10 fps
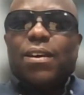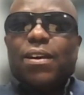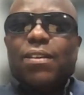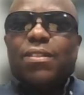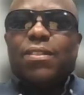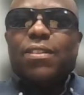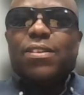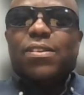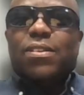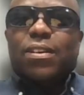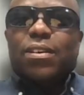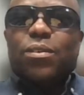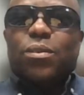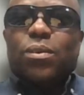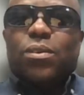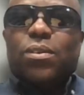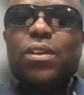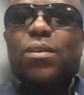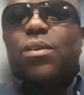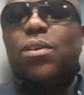you want to
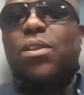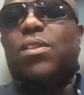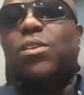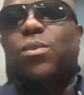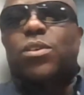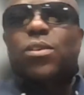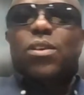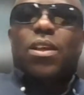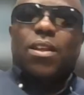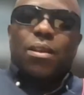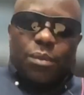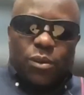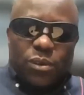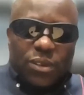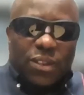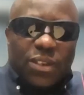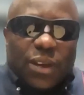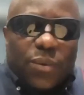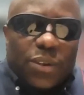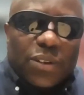think this question, because these are
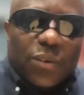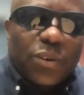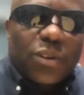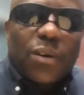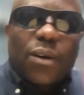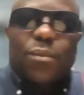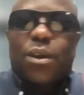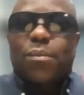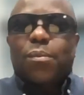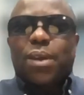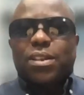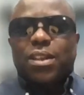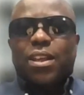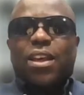questions that are going to come to mind.